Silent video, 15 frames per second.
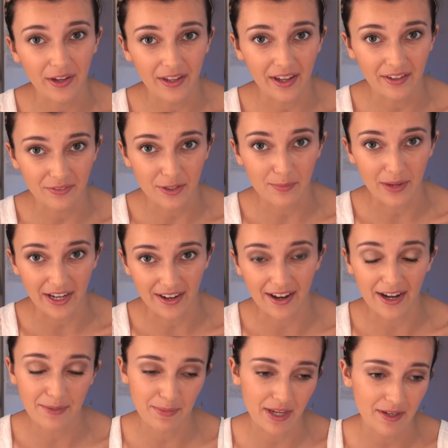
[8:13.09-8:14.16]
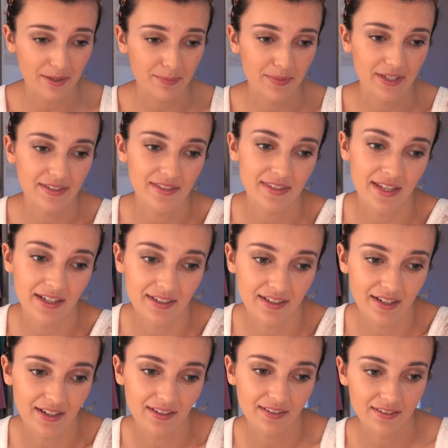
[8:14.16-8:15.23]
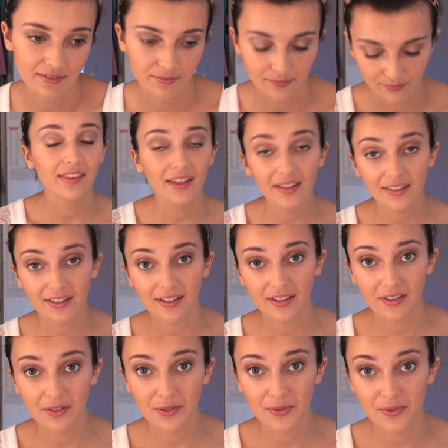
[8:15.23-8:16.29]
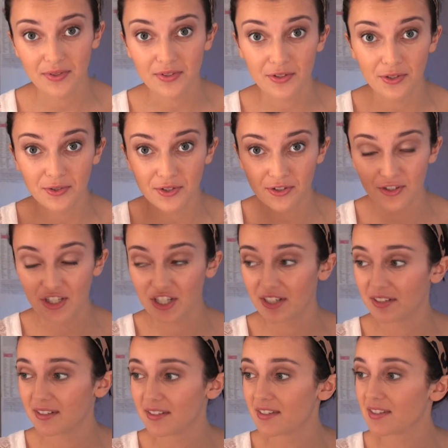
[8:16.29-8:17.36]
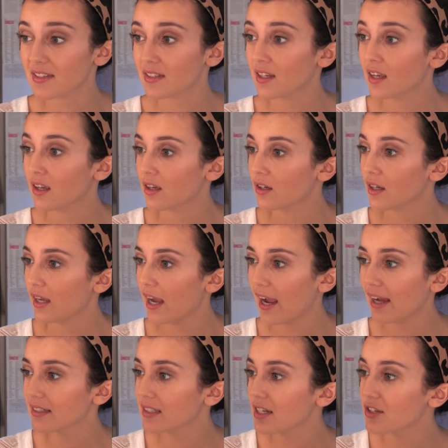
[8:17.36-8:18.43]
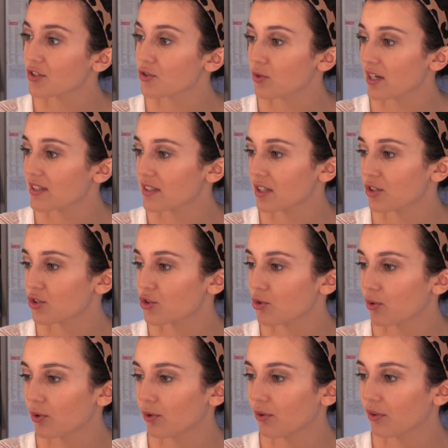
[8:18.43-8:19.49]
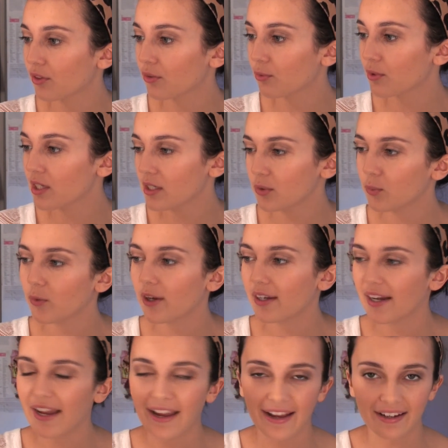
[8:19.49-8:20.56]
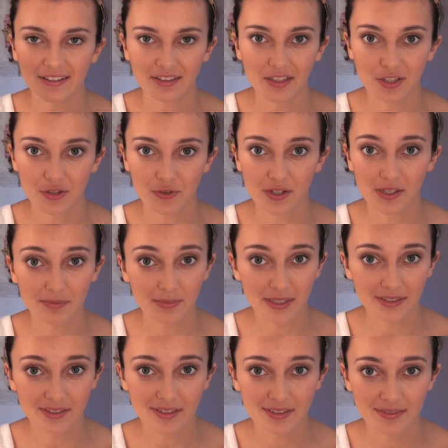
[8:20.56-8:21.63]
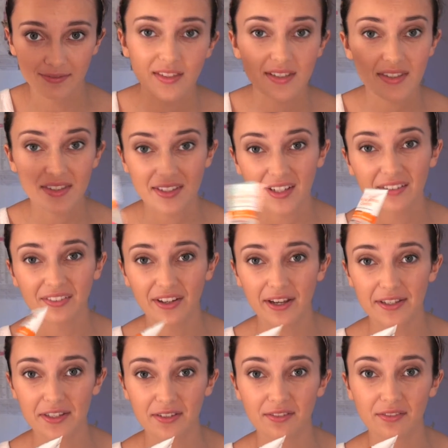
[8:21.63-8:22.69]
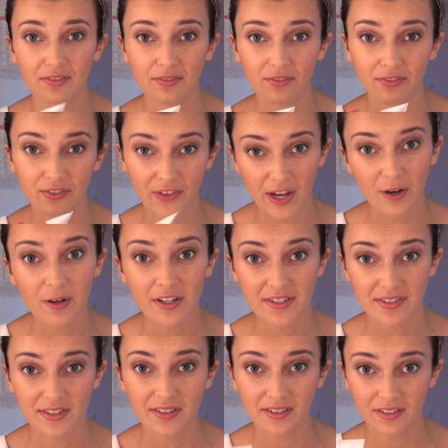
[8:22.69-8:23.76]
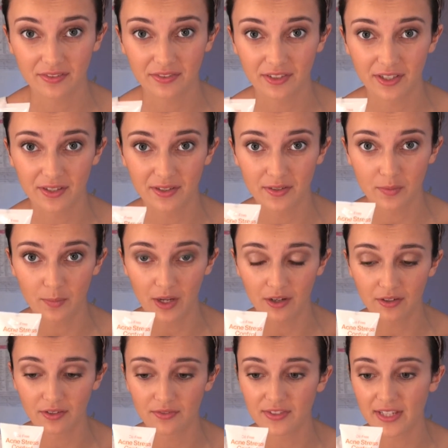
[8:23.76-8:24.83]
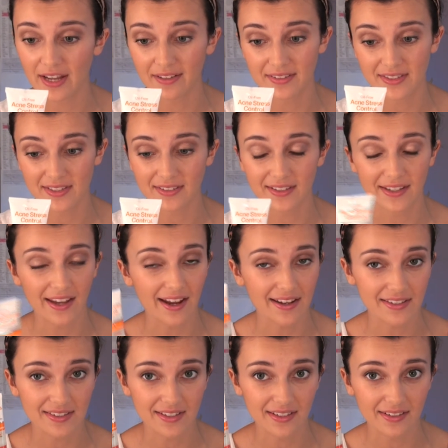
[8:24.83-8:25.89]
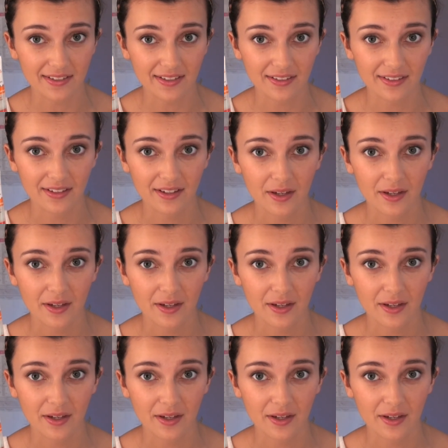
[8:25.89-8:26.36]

heavy my eye makeup is that night. Then I'd use Neutrogena's Acne Stress Control 3-in-1 Acne Treatment. This stuff has a very significant amount of salicylic acid in it,